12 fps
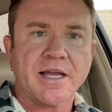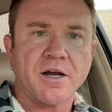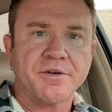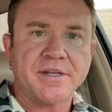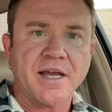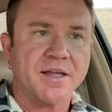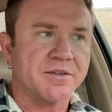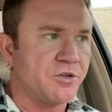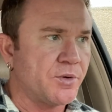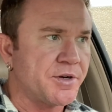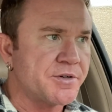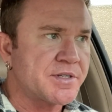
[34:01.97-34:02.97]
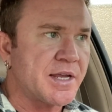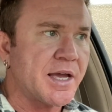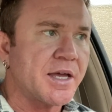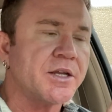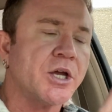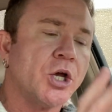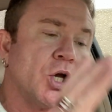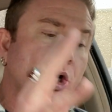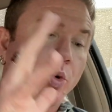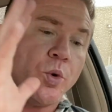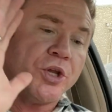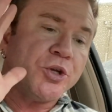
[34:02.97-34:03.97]
out death. Do you understand?
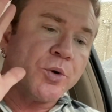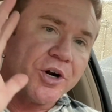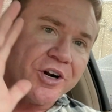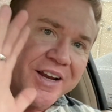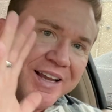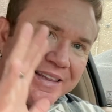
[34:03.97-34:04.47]
When you are